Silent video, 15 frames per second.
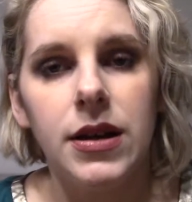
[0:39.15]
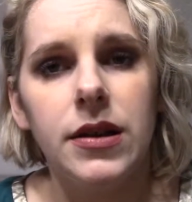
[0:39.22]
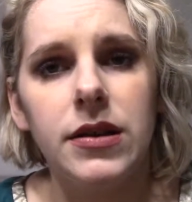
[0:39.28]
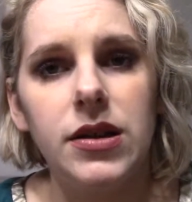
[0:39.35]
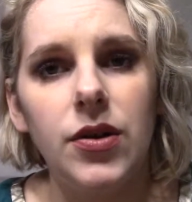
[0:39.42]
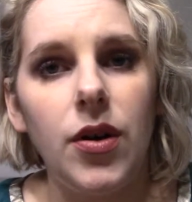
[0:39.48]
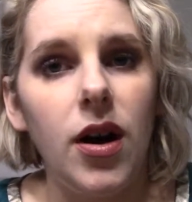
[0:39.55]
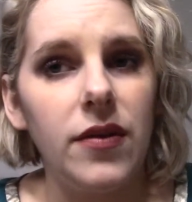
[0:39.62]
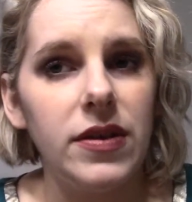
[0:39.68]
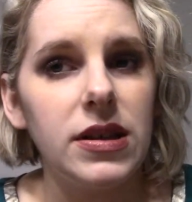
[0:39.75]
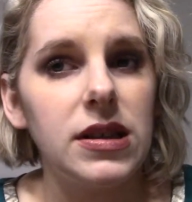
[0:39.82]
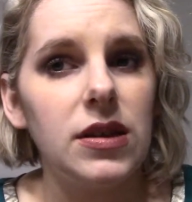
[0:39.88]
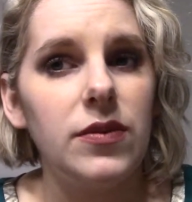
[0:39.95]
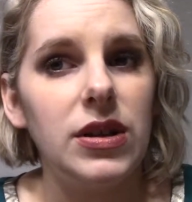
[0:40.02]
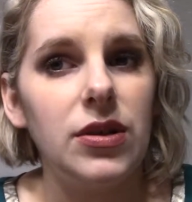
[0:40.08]
So
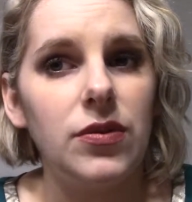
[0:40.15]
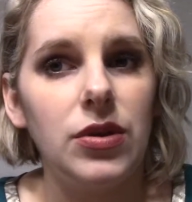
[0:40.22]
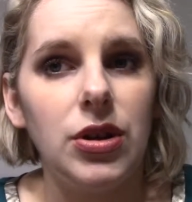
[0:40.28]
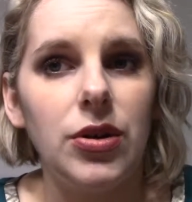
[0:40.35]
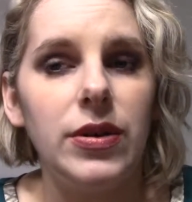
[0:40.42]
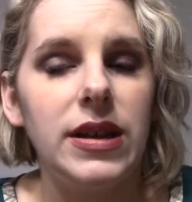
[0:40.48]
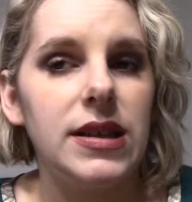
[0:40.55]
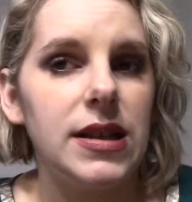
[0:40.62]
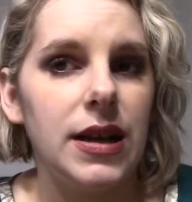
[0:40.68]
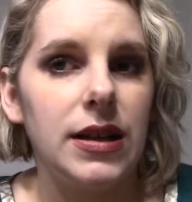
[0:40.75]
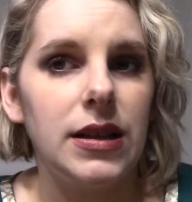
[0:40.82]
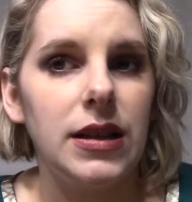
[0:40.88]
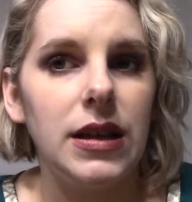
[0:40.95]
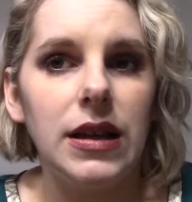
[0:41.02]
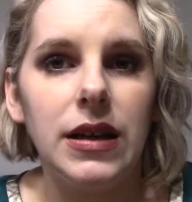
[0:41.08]
obviously we don't know
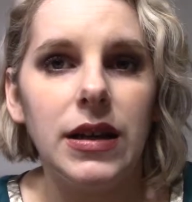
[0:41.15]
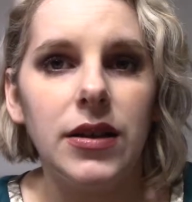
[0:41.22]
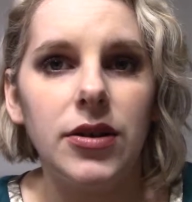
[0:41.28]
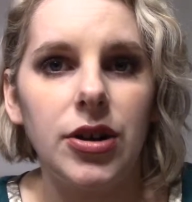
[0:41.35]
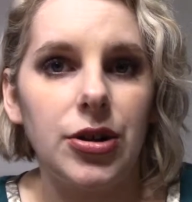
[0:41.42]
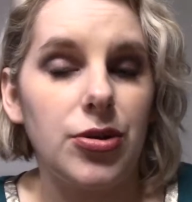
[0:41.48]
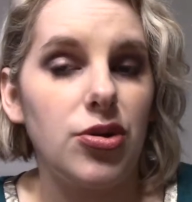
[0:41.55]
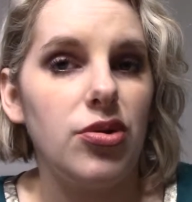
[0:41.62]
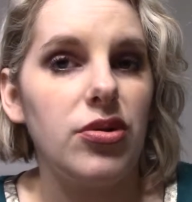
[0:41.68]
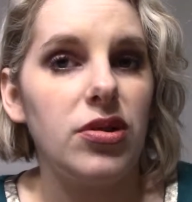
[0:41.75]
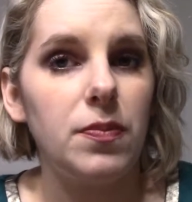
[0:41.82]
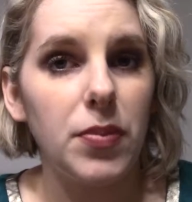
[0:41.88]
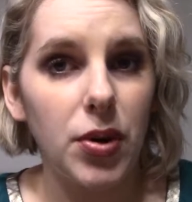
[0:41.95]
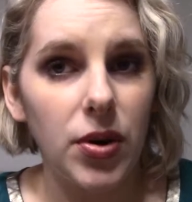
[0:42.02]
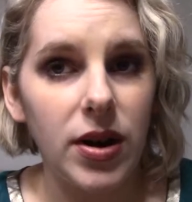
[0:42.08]
exactly Color Street's
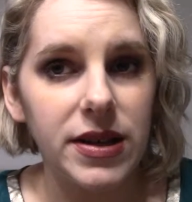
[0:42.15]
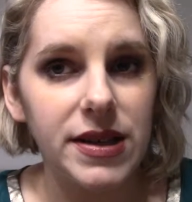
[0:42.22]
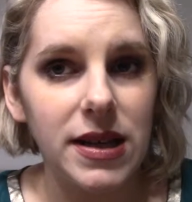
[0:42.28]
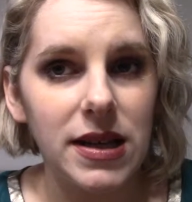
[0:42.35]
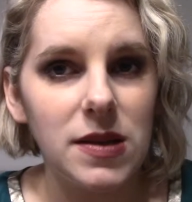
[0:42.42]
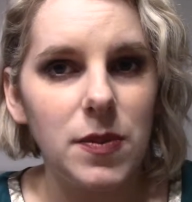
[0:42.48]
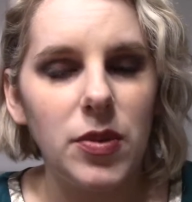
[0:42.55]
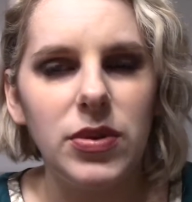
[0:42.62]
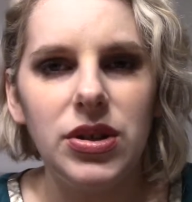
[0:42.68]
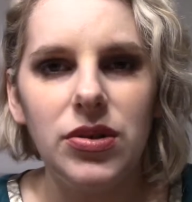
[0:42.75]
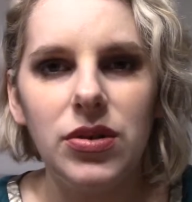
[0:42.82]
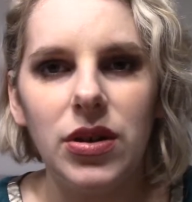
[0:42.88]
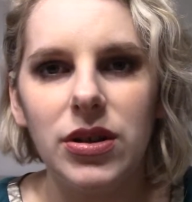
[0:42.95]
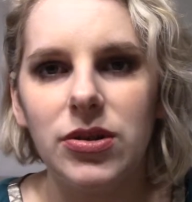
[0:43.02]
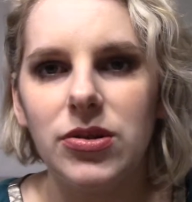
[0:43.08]
process, but we
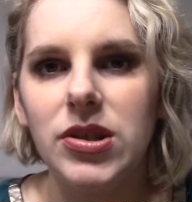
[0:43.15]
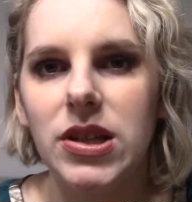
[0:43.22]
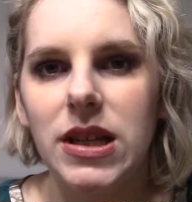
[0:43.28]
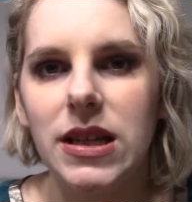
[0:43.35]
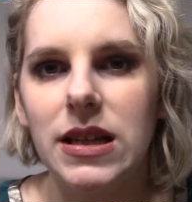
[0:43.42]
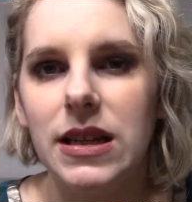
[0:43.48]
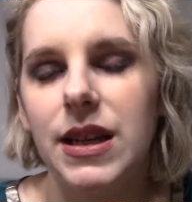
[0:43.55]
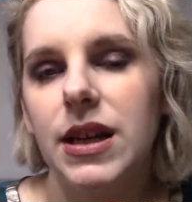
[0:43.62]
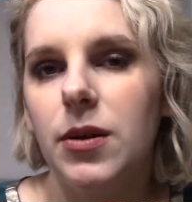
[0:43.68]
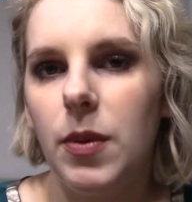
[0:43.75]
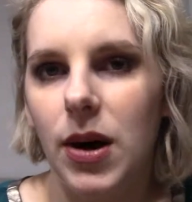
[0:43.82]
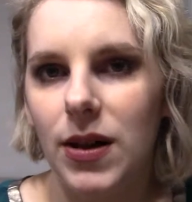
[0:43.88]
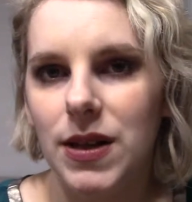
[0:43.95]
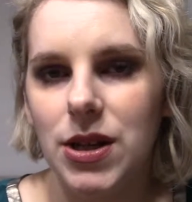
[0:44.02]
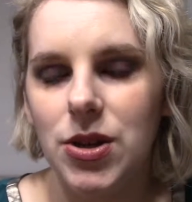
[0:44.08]
do understand nail
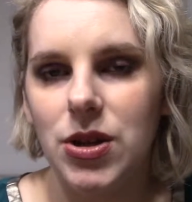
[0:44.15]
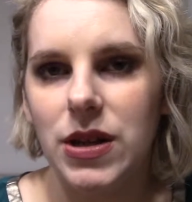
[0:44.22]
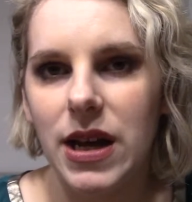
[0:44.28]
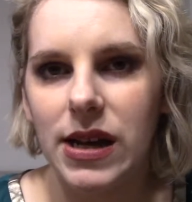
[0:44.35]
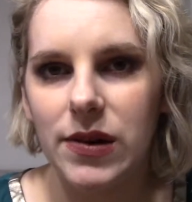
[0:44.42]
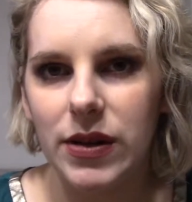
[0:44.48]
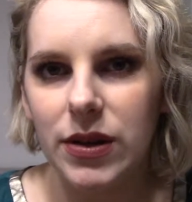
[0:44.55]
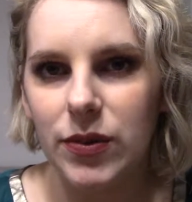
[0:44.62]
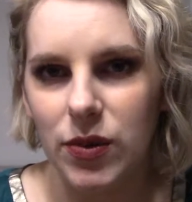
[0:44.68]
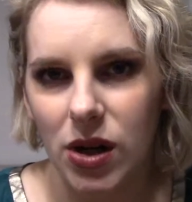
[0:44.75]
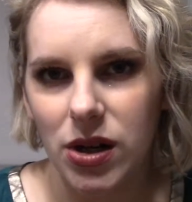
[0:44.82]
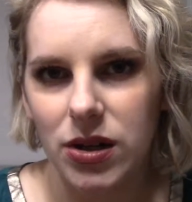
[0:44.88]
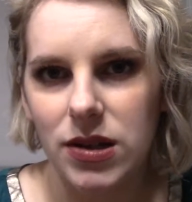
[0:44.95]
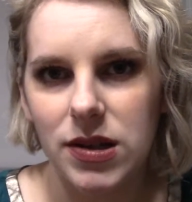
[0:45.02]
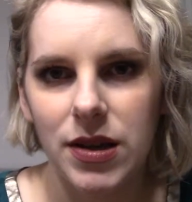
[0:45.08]
polish and how it
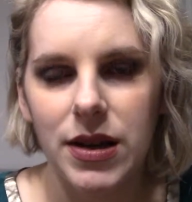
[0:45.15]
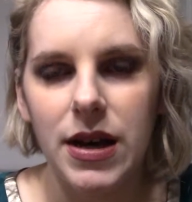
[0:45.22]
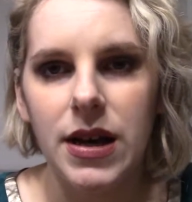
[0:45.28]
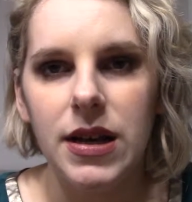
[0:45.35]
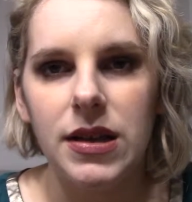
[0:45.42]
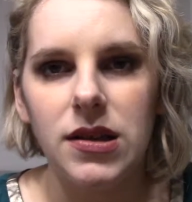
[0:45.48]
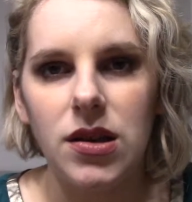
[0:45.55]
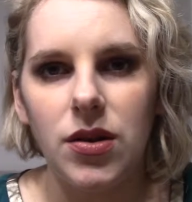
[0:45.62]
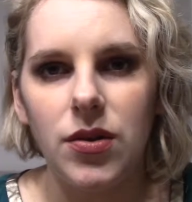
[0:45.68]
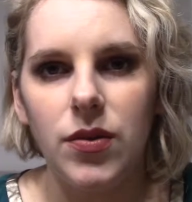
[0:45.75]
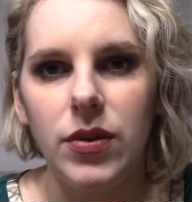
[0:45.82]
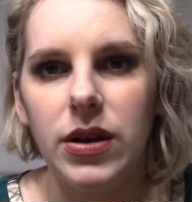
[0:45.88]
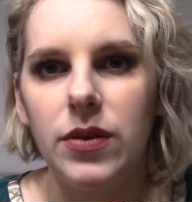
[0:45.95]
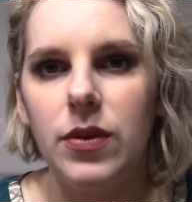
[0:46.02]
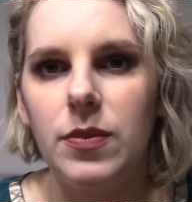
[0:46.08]
works.
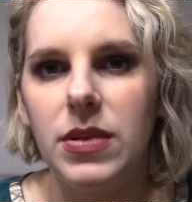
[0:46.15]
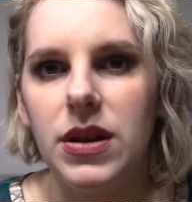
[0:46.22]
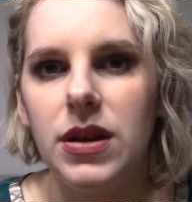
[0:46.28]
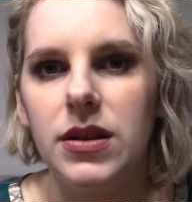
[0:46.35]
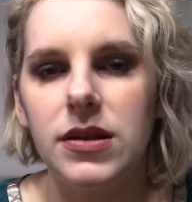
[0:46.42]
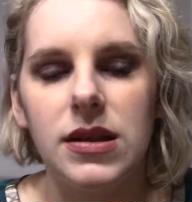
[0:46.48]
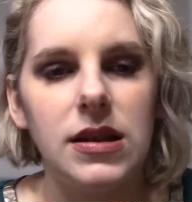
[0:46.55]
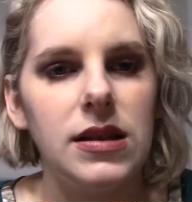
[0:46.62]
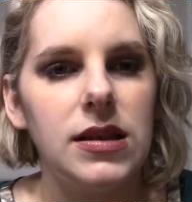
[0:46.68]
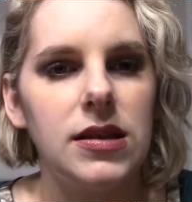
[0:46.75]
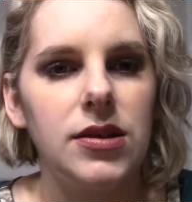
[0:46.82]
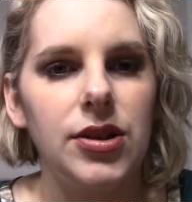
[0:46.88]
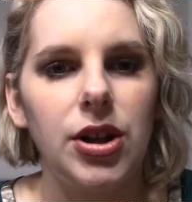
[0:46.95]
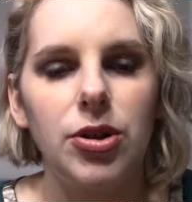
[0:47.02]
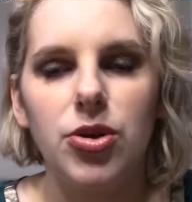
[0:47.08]
So it would be,
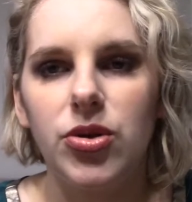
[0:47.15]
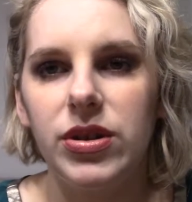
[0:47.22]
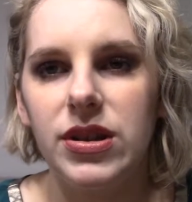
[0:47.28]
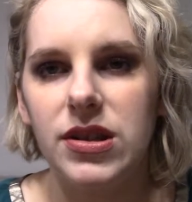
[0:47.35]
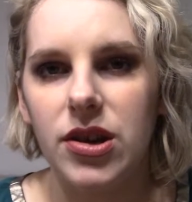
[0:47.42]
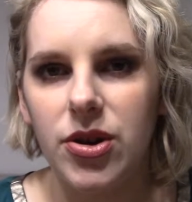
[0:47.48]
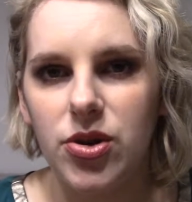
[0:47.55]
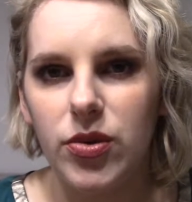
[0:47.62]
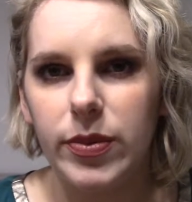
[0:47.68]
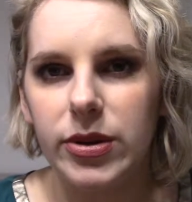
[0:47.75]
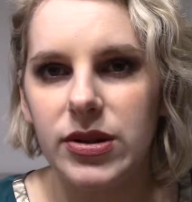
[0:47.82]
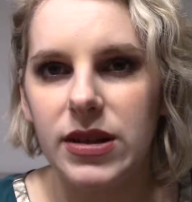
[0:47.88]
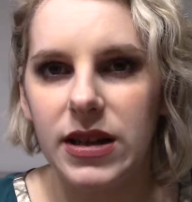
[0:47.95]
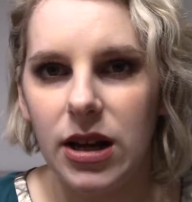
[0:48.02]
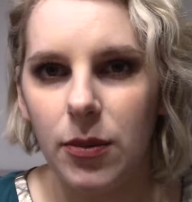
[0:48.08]
since Color Street is
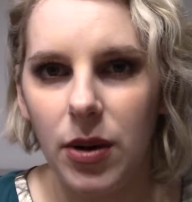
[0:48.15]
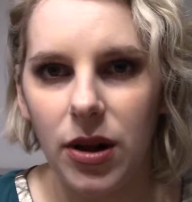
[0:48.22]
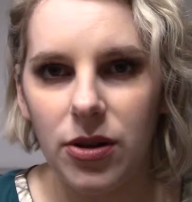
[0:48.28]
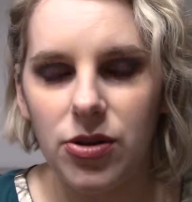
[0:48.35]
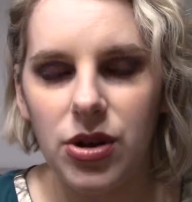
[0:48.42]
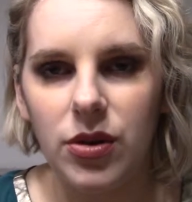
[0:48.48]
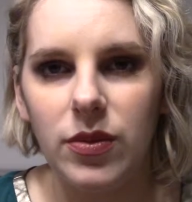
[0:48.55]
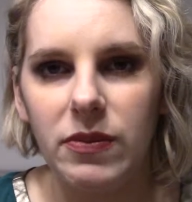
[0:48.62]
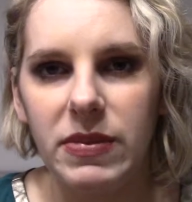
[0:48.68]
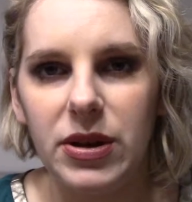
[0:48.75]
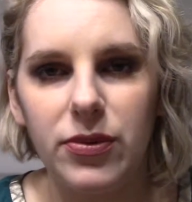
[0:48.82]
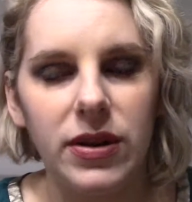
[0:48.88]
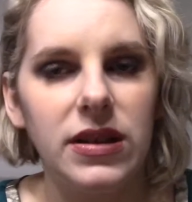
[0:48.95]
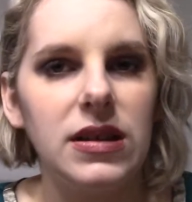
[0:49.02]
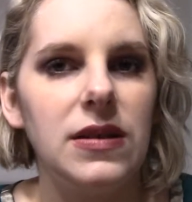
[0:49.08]
100% nail polish, it would be
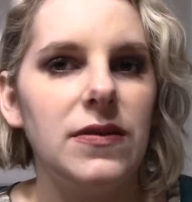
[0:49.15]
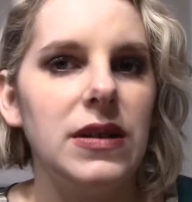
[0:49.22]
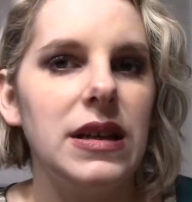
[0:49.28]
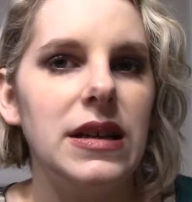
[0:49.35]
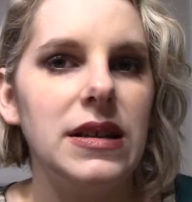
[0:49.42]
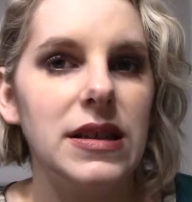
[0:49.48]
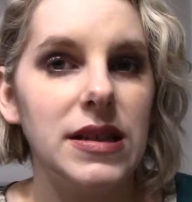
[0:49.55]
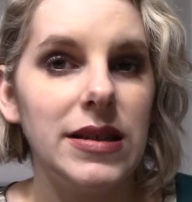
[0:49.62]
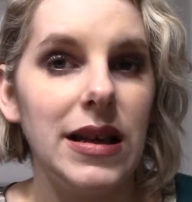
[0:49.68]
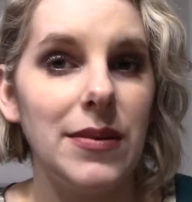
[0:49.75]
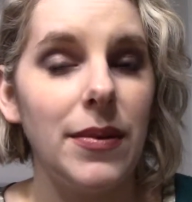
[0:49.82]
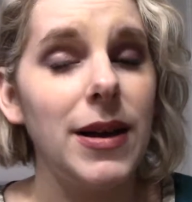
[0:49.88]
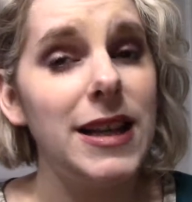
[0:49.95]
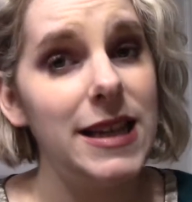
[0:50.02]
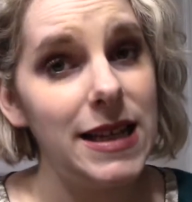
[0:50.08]
relatively the same
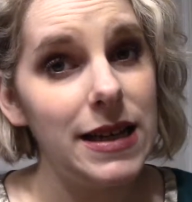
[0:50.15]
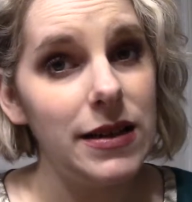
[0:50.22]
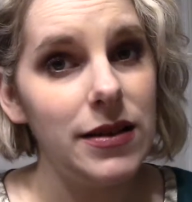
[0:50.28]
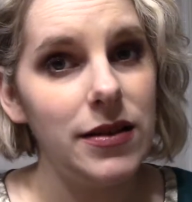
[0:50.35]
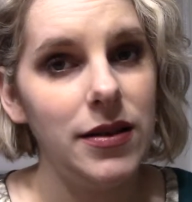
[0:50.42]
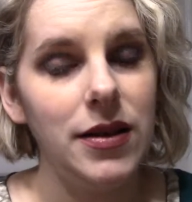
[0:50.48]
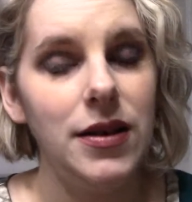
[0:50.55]
idea.